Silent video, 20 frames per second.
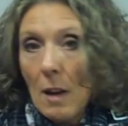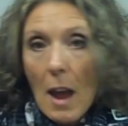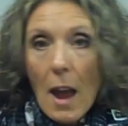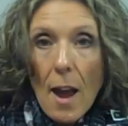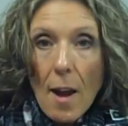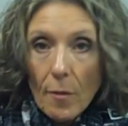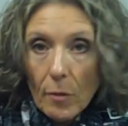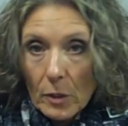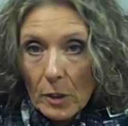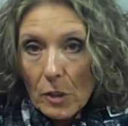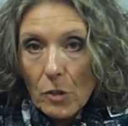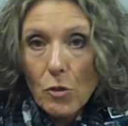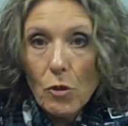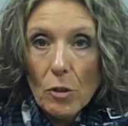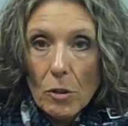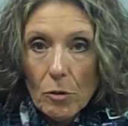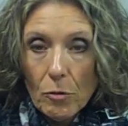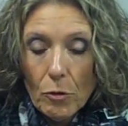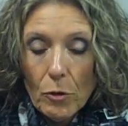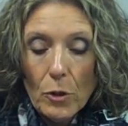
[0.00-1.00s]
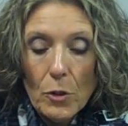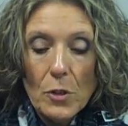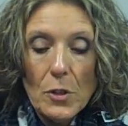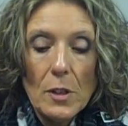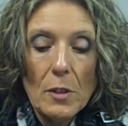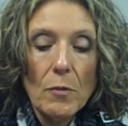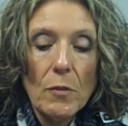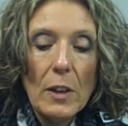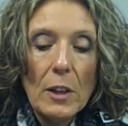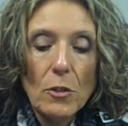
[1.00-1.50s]
average of fruits
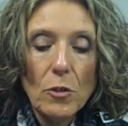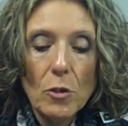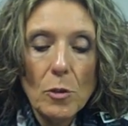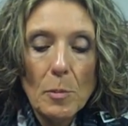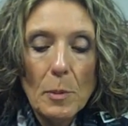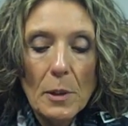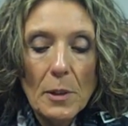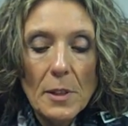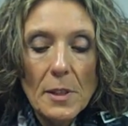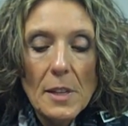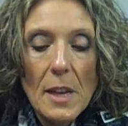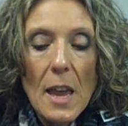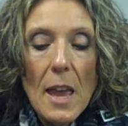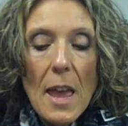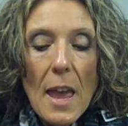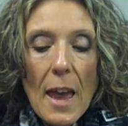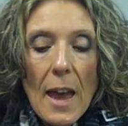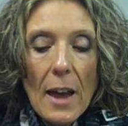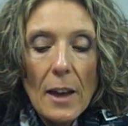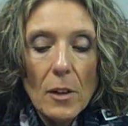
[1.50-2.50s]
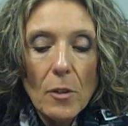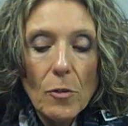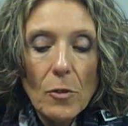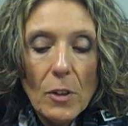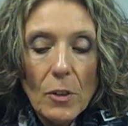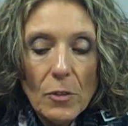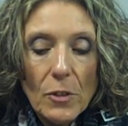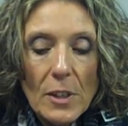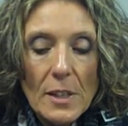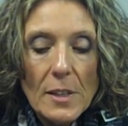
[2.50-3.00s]
and vegetables, and a
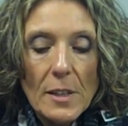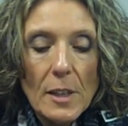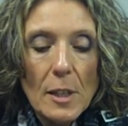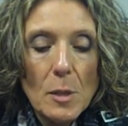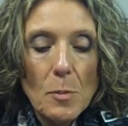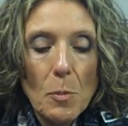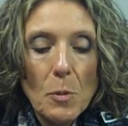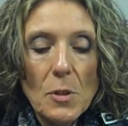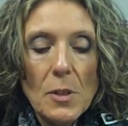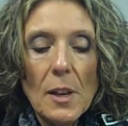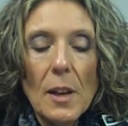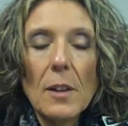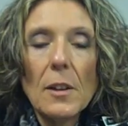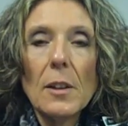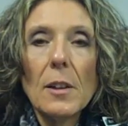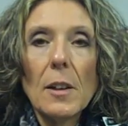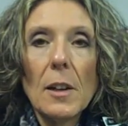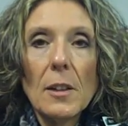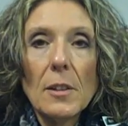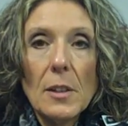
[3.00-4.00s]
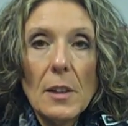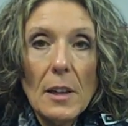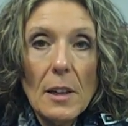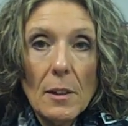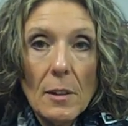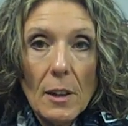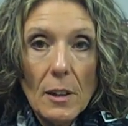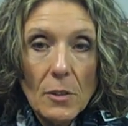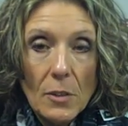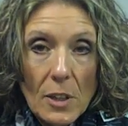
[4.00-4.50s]
fifty-six percent
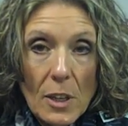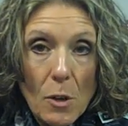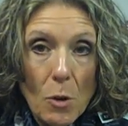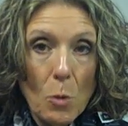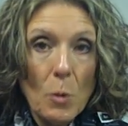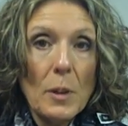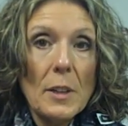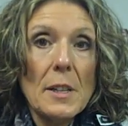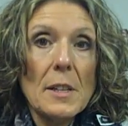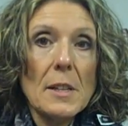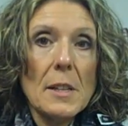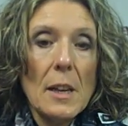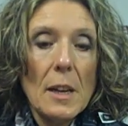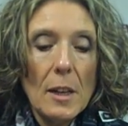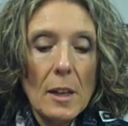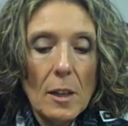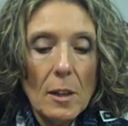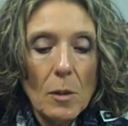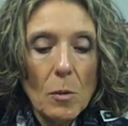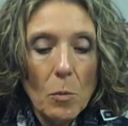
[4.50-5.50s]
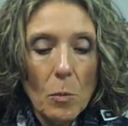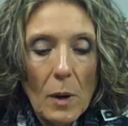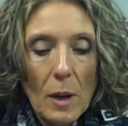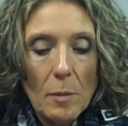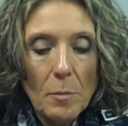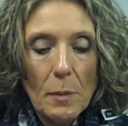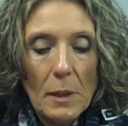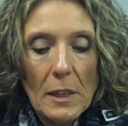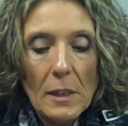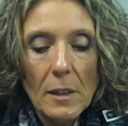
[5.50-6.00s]
uh, decrease in
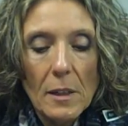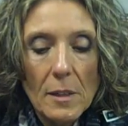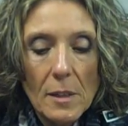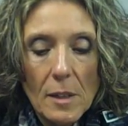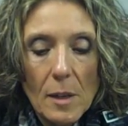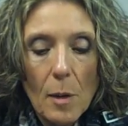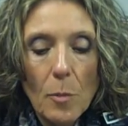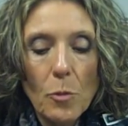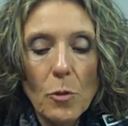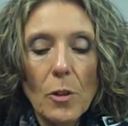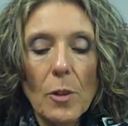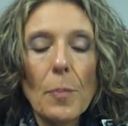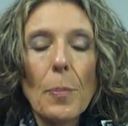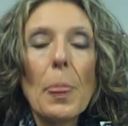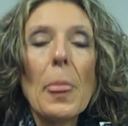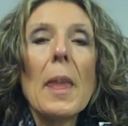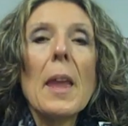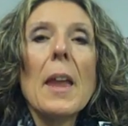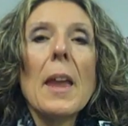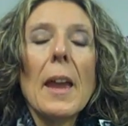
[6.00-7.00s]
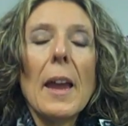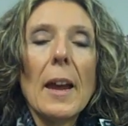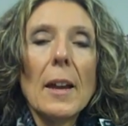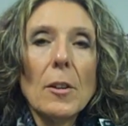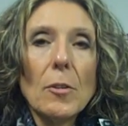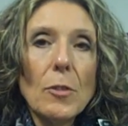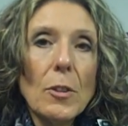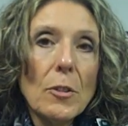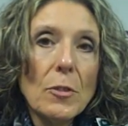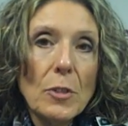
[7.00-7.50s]
red meat consumption, and a
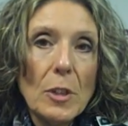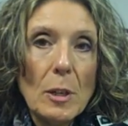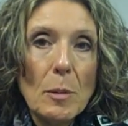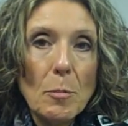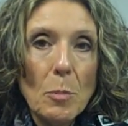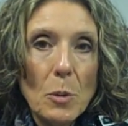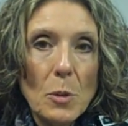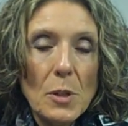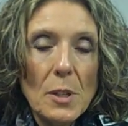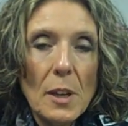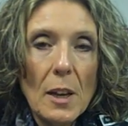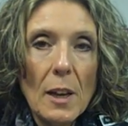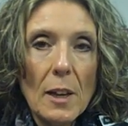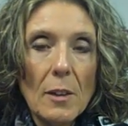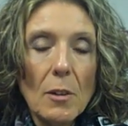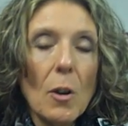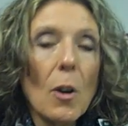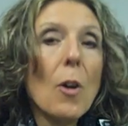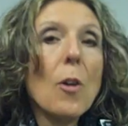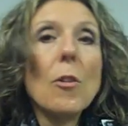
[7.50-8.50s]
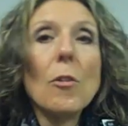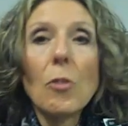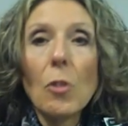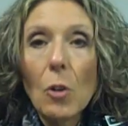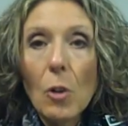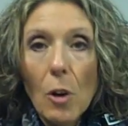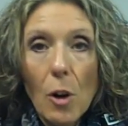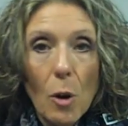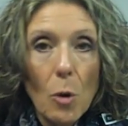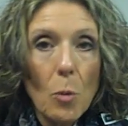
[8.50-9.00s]
fifteen percent
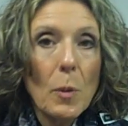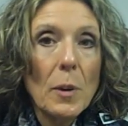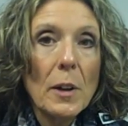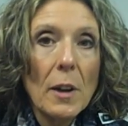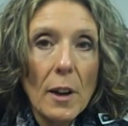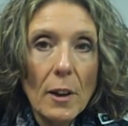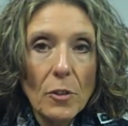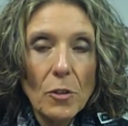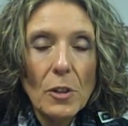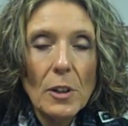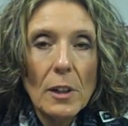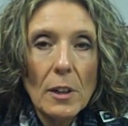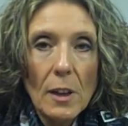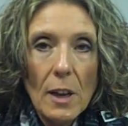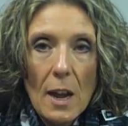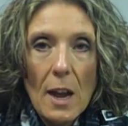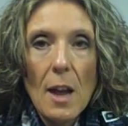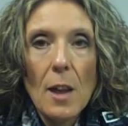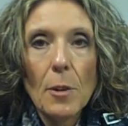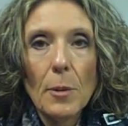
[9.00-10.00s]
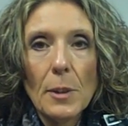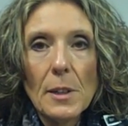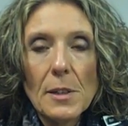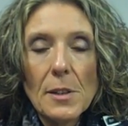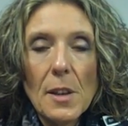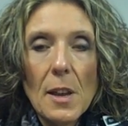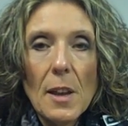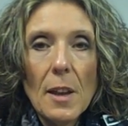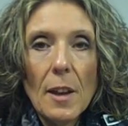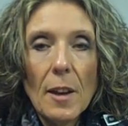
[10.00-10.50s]
overall reduction in
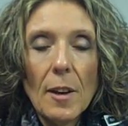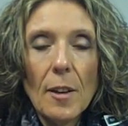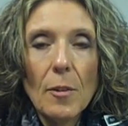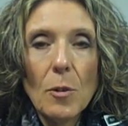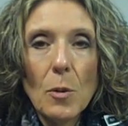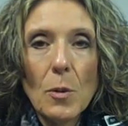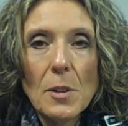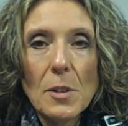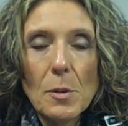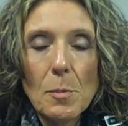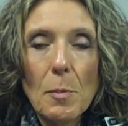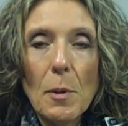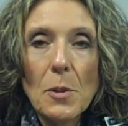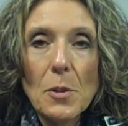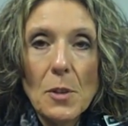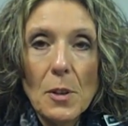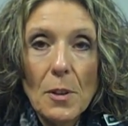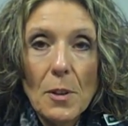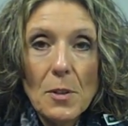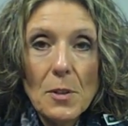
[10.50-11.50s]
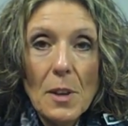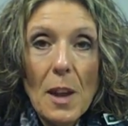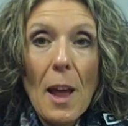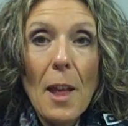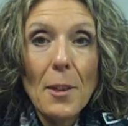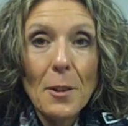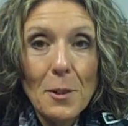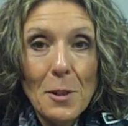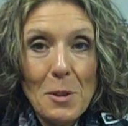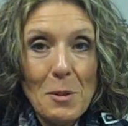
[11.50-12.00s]
calories. Of course, most of those
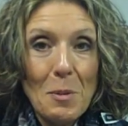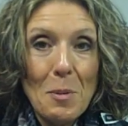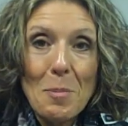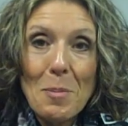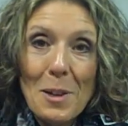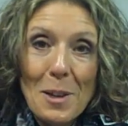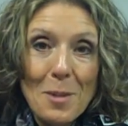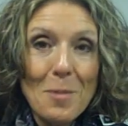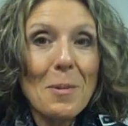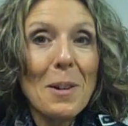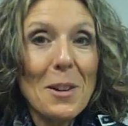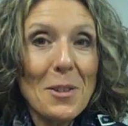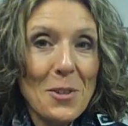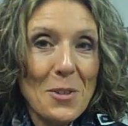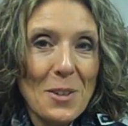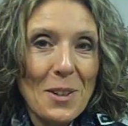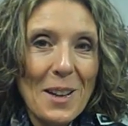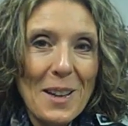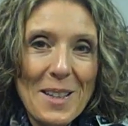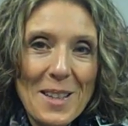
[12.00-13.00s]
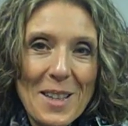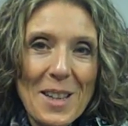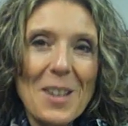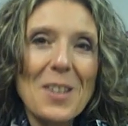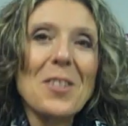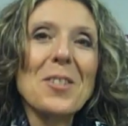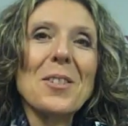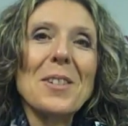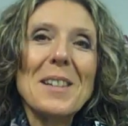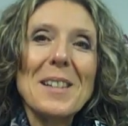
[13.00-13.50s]
calories would be in westernized
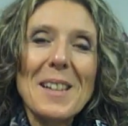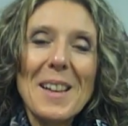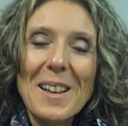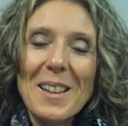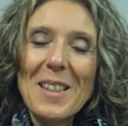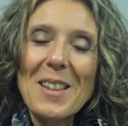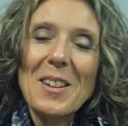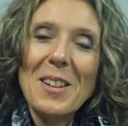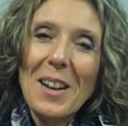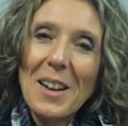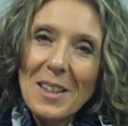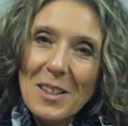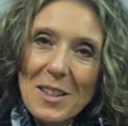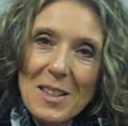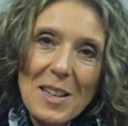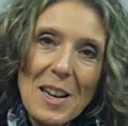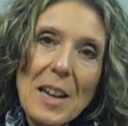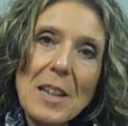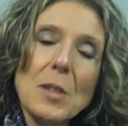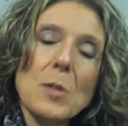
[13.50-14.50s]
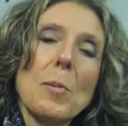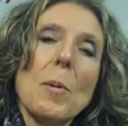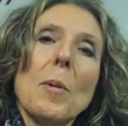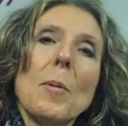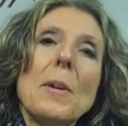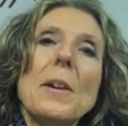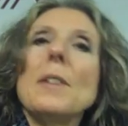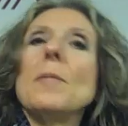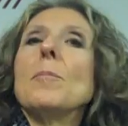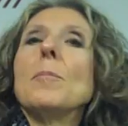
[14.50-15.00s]
countries like the United States, where
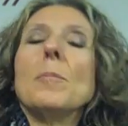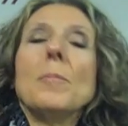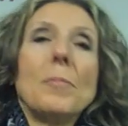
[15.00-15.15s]
we